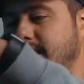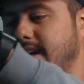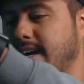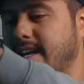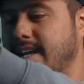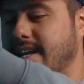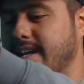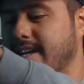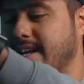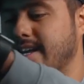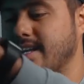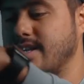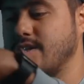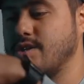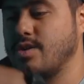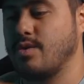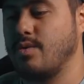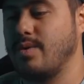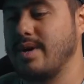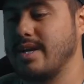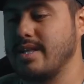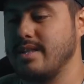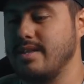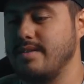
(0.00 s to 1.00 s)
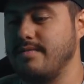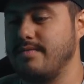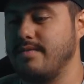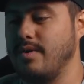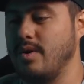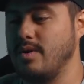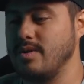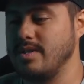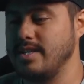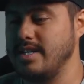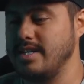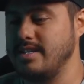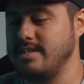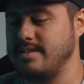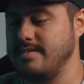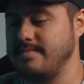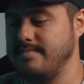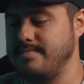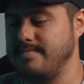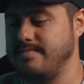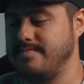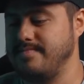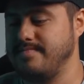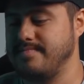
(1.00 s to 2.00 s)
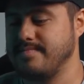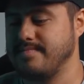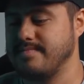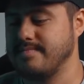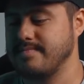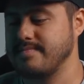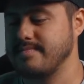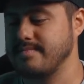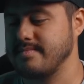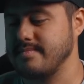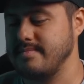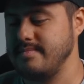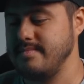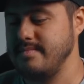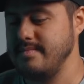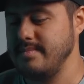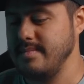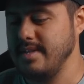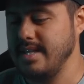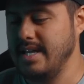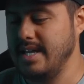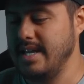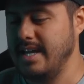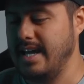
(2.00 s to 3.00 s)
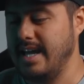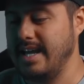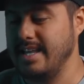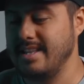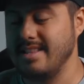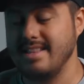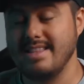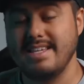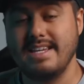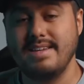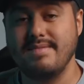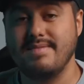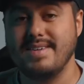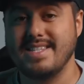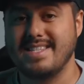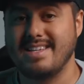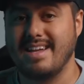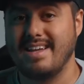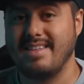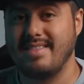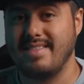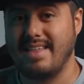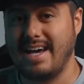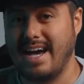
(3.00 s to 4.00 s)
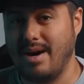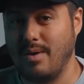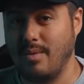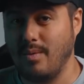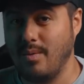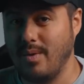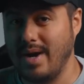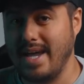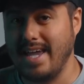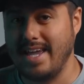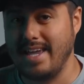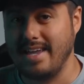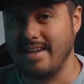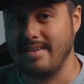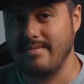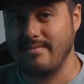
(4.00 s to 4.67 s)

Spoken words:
and I can quickly fold it and leave it that way.